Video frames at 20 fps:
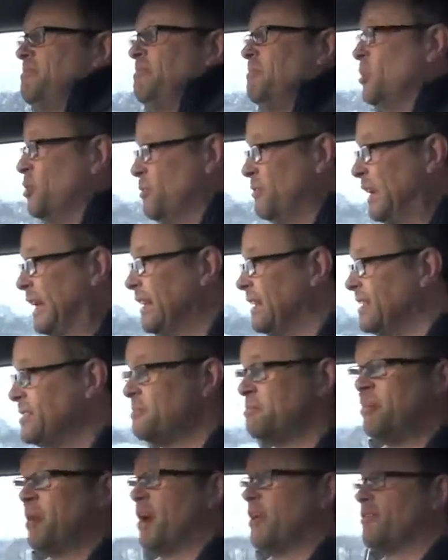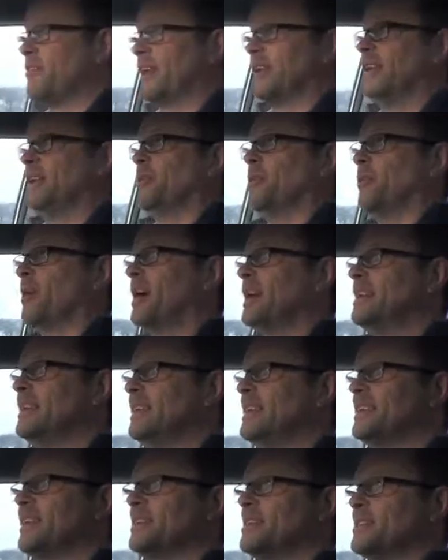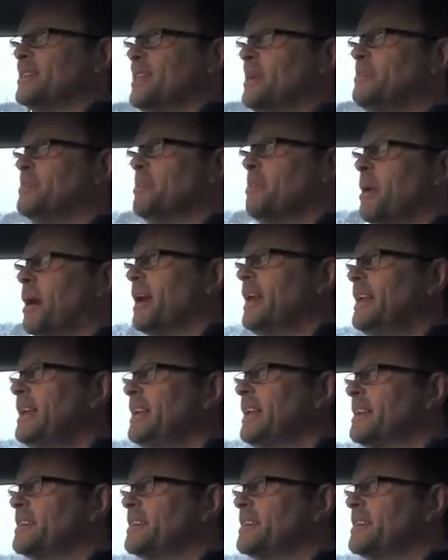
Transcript: moving, it's perfectly alright, it doesn't seem to mind,